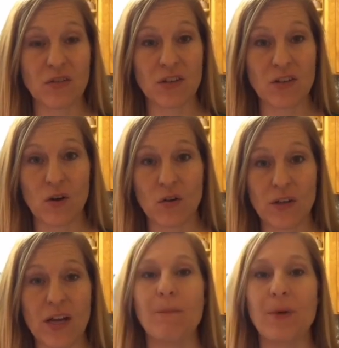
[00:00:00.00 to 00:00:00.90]
to use
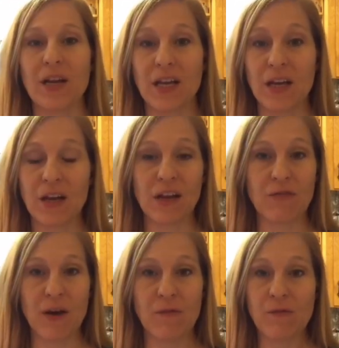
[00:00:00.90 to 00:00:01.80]
internally. But again,
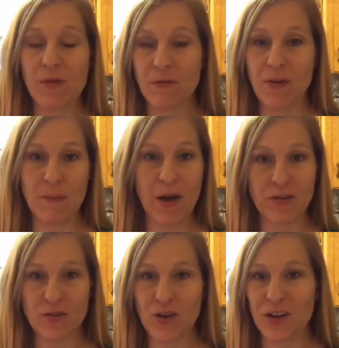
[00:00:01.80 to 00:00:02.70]
if I'm
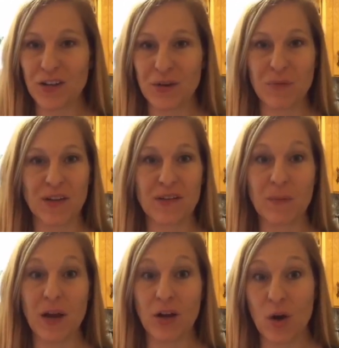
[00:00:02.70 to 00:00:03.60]
struggling with
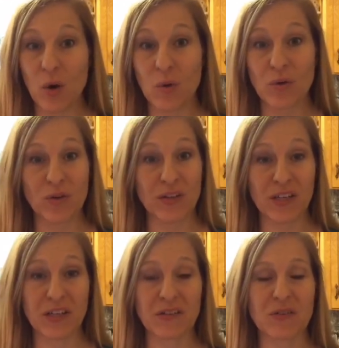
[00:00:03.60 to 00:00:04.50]
some kind of cold or
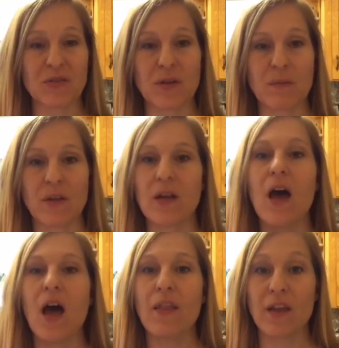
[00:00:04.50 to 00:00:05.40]
sickness or something,
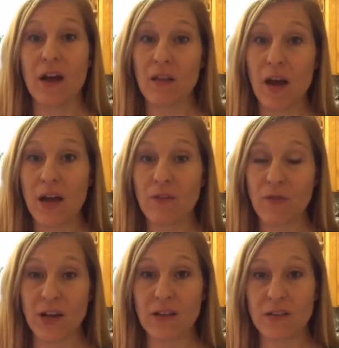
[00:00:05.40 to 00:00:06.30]
then I like
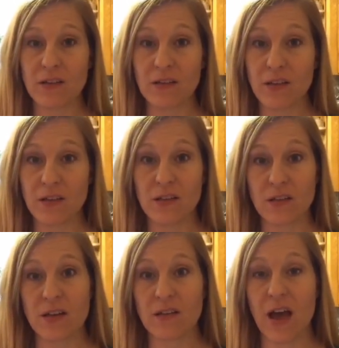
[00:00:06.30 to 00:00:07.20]
frankincense because
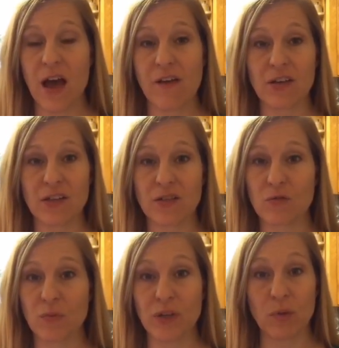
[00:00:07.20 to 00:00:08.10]
it
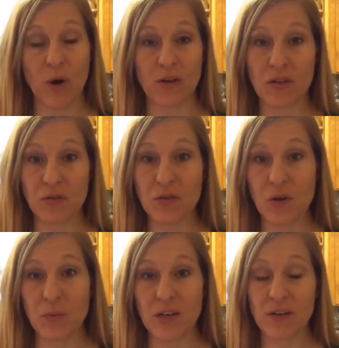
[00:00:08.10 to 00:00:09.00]
just really works on
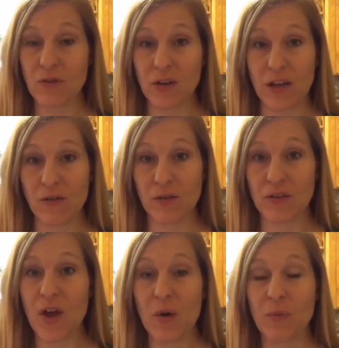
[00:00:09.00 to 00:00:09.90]
so many different
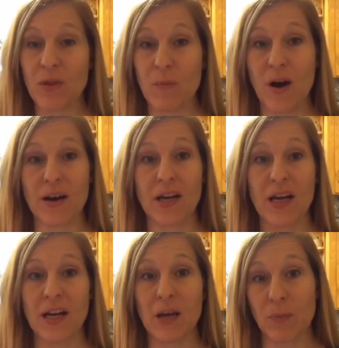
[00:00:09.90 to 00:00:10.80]
levels with the
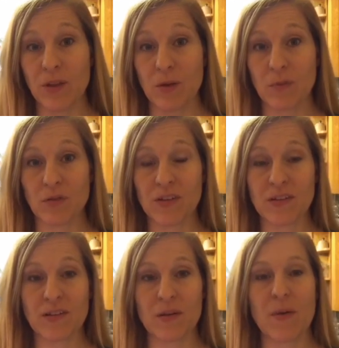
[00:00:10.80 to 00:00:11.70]
body and helping the immune
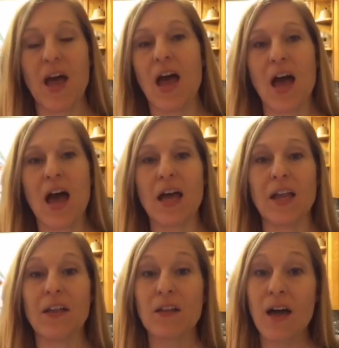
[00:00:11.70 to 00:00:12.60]
system.
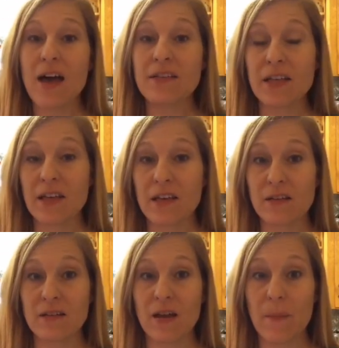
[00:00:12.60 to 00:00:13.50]
And the last thing
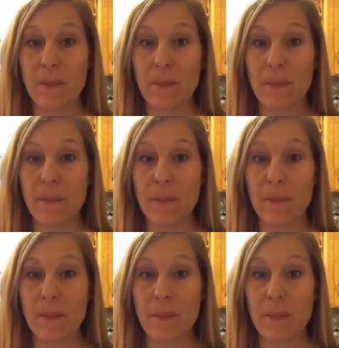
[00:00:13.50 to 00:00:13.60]
is